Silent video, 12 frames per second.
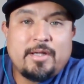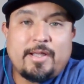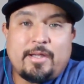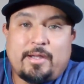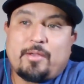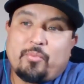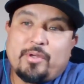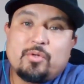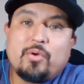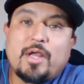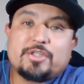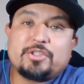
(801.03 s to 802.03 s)
and one
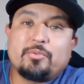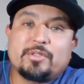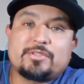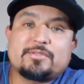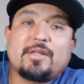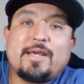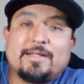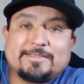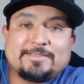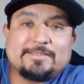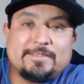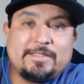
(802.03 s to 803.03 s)
who actually went to the land and
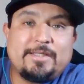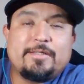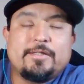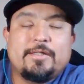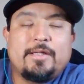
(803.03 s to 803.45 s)
studied,